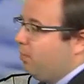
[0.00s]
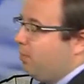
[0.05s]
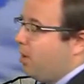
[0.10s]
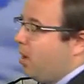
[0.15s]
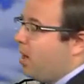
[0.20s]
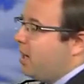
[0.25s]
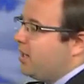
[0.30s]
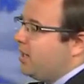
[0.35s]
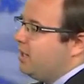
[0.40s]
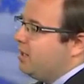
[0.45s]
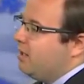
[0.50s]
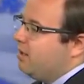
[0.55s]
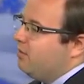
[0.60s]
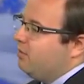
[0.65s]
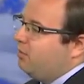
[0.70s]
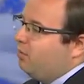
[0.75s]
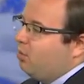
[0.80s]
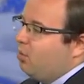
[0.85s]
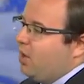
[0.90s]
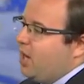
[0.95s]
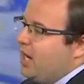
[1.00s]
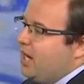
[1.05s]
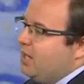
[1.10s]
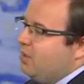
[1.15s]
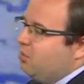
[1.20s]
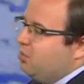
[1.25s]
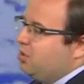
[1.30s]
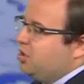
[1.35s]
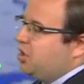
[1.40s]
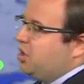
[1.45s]
body of
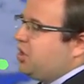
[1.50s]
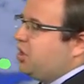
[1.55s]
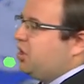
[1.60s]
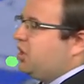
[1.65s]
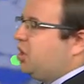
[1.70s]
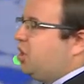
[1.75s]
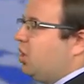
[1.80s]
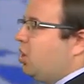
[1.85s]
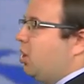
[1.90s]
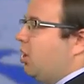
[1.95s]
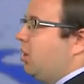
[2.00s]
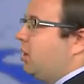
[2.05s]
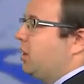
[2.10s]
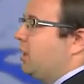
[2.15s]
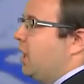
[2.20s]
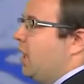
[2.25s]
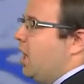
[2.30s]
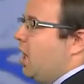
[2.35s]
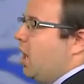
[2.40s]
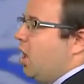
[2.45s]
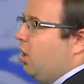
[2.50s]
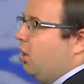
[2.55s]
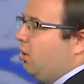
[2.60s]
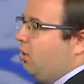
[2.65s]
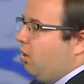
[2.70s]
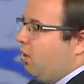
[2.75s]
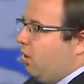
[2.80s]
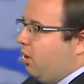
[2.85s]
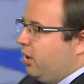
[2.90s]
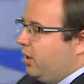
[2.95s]
rain will just skirt
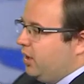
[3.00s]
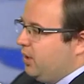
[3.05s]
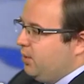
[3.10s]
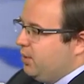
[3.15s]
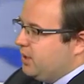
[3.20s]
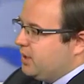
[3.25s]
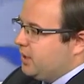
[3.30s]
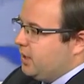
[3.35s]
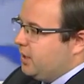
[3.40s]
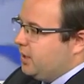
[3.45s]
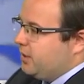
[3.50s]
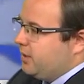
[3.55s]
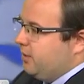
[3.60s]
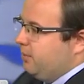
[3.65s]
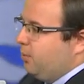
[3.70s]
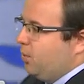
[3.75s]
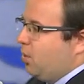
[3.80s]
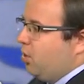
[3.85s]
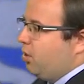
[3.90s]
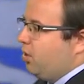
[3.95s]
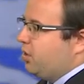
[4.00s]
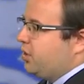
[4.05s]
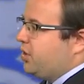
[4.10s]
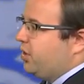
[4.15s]
along the Wisconsin border.